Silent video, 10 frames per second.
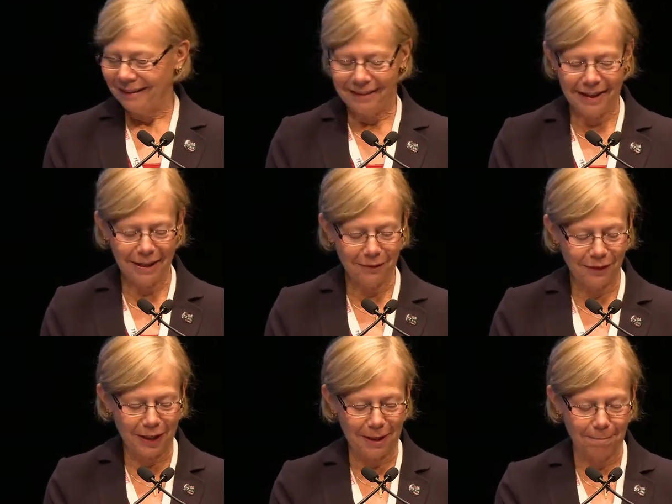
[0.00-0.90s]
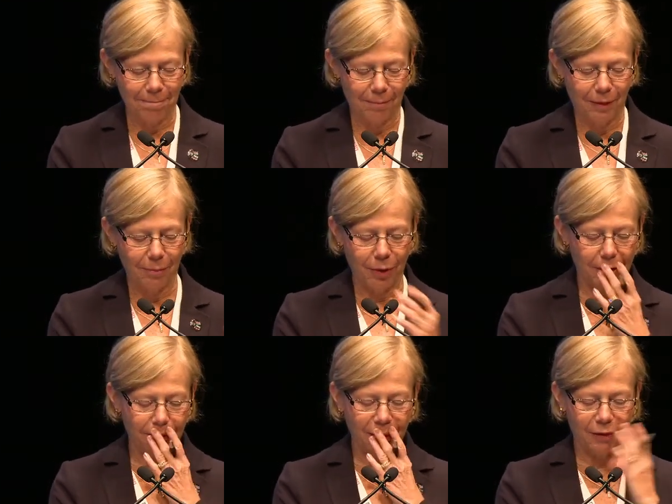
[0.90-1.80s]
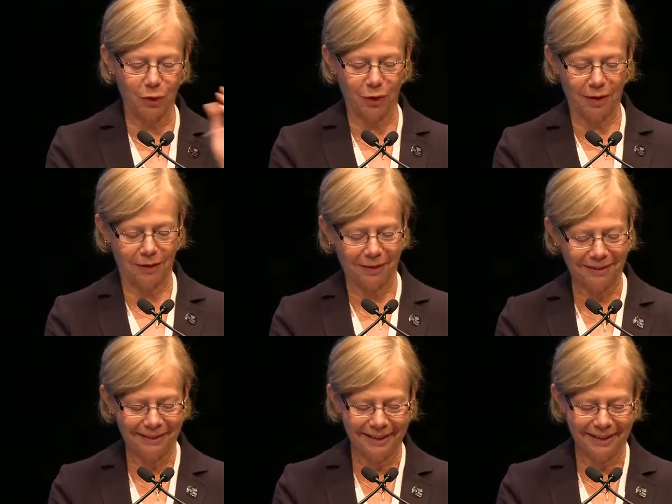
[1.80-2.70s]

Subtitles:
DNV. Pardon my voice.